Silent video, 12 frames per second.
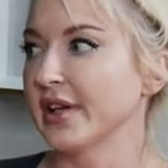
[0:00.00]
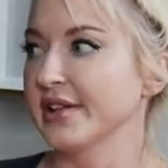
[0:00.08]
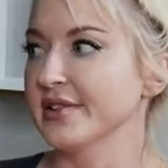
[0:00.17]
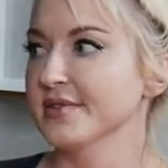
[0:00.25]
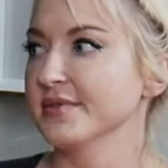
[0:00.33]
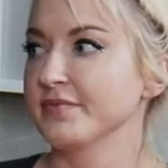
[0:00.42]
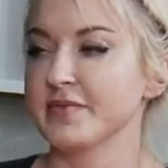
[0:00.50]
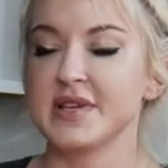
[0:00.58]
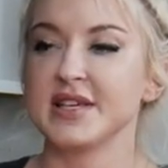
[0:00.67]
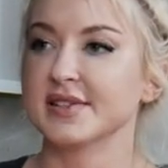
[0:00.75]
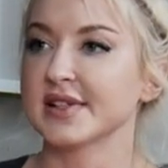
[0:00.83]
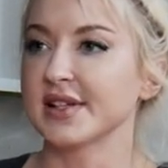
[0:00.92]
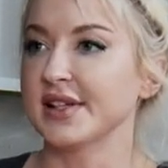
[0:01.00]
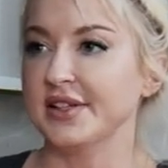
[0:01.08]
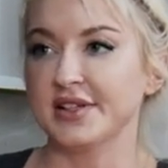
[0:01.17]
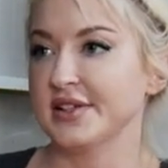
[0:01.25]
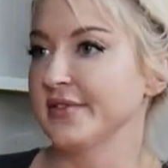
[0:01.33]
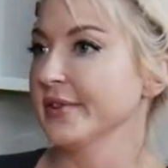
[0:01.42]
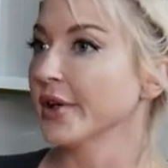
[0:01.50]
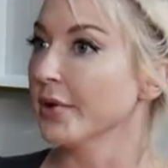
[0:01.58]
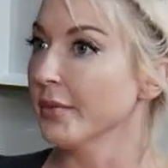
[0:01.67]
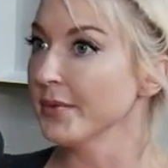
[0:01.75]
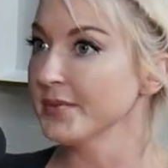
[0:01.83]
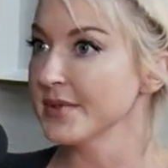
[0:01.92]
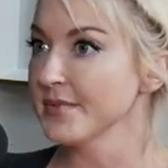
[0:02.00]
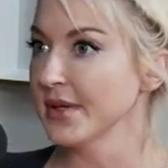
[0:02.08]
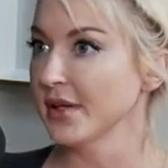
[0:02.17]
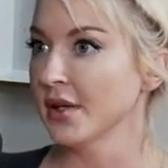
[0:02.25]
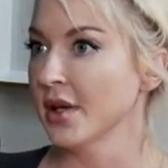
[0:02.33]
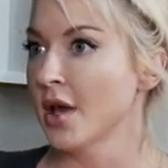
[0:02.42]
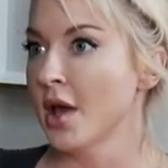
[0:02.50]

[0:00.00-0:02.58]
And he said he didn't even come up to me.